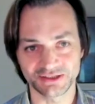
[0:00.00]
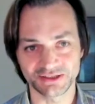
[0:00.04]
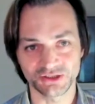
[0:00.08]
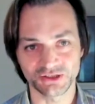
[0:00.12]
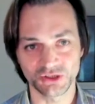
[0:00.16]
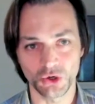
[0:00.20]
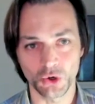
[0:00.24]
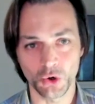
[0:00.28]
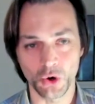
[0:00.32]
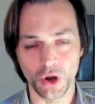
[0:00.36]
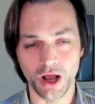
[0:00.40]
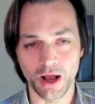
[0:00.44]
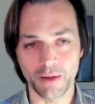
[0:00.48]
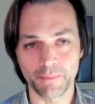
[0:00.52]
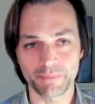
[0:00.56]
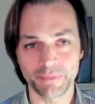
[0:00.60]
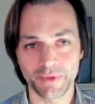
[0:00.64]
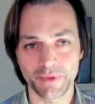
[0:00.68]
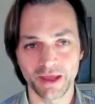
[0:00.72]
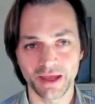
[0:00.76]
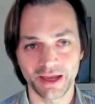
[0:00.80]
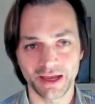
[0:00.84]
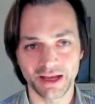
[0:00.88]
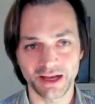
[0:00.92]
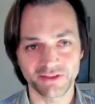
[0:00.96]
So and
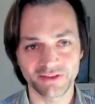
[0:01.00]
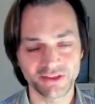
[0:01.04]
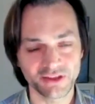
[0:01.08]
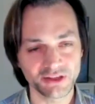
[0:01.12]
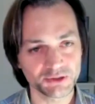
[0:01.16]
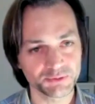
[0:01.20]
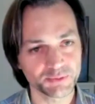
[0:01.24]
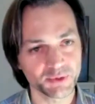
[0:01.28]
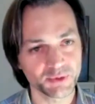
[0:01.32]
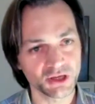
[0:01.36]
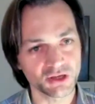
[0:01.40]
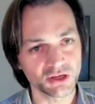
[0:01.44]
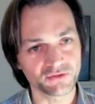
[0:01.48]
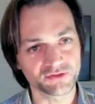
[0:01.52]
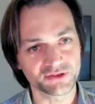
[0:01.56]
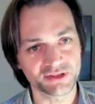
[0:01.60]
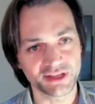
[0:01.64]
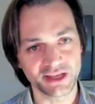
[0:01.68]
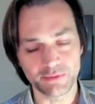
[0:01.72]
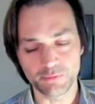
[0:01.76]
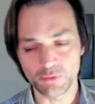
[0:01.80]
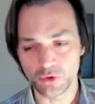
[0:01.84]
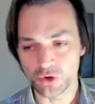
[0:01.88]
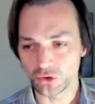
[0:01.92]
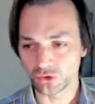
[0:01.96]
I think, speaking of
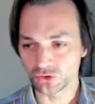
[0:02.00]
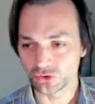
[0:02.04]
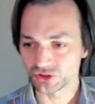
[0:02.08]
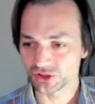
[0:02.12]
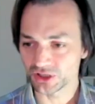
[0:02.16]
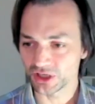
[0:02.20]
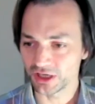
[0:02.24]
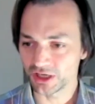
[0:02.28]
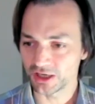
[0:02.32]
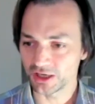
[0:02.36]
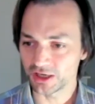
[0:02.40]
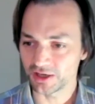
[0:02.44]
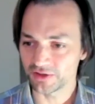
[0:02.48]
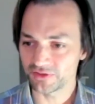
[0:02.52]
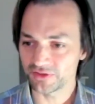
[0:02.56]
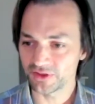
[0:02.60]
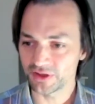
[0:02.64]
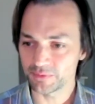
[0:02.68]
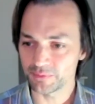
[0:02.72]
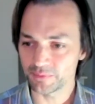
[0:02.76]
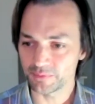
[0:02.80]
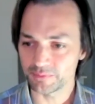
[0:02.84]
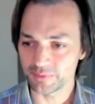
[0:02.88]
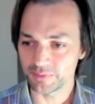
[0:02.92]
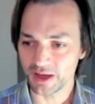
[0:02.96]
demos, I
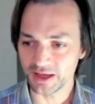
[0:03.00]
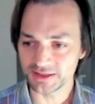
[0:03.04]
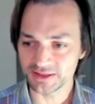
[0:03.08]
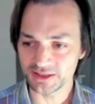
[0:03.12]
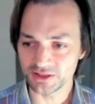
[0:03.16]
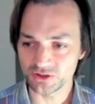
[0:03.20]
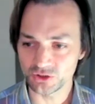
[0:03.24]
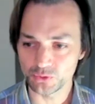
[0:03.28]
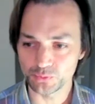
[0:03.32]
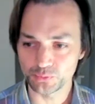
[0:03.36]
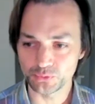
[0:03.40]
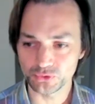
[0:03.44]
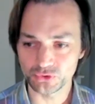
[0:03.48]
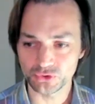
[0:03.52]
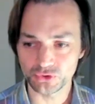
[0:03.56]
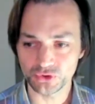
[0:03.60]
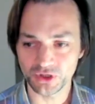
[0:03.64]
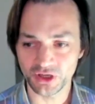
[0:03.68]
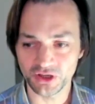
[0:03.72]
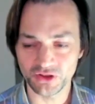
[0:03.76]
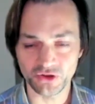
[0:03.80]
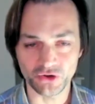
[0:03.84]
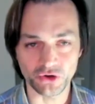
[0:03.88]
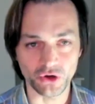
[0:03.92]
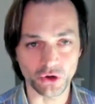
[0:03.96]
think Matt and you put
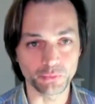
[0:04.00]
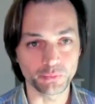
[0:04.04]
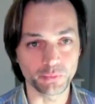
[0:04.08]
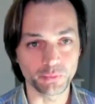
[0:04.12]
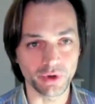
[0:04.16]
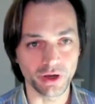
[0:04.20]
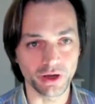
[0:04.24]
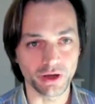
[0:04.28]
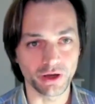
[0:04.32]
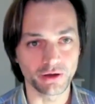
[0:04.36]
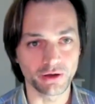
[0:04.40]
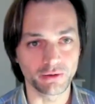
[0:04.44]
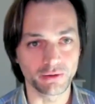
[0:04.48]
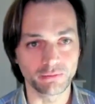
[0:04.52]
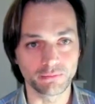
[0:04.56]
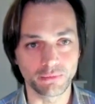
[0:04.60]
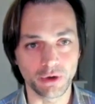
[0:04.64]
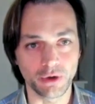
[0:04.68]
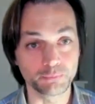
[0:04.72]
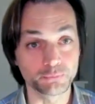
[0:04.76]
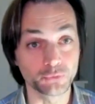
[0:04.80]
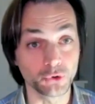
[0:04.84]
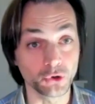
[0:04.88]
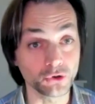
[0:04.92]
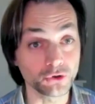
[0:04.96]
together
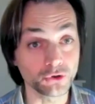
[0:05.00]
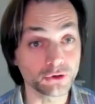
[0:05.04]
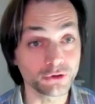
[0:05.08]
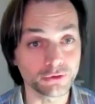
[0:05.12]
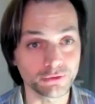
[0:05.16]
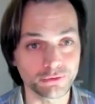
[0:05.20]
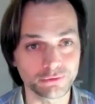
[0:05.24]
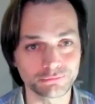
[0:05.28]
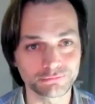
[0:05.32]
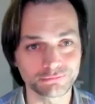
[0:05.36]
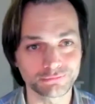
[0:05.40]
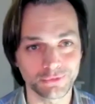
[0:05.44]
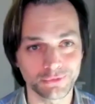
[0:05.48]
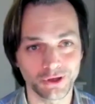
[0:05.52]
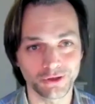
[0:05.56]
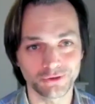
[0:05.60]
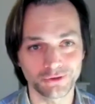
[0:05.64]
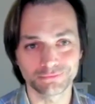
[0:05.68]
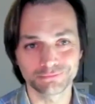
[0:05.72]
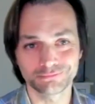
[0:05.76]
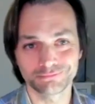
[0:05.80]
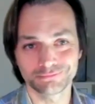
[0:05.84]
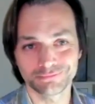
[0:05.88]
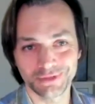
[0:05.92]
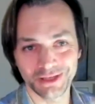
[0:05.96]
a book, an
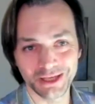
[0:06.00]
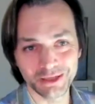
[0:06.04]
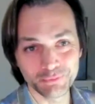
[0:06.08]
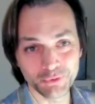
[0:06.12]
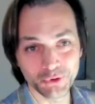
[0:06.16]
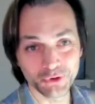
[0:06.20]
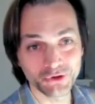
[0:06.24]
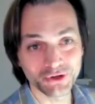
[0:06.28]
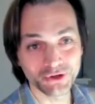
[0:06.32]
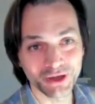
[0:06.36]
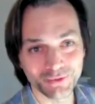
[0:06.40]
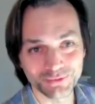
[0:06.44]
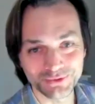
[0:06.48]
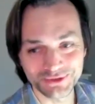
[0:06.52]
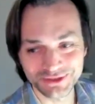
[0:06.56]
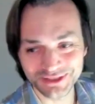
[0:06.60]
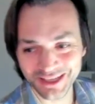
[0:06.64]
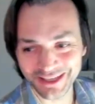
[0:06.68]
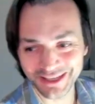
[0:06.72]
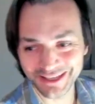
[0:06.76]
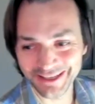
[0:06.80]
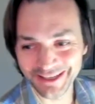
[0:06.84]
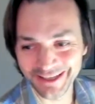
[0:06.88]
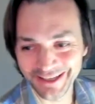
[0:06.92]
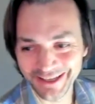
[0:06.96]
ebook, I would
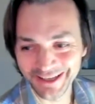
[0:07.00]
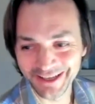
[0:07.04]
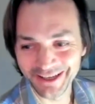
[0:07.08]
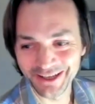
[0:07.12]
say,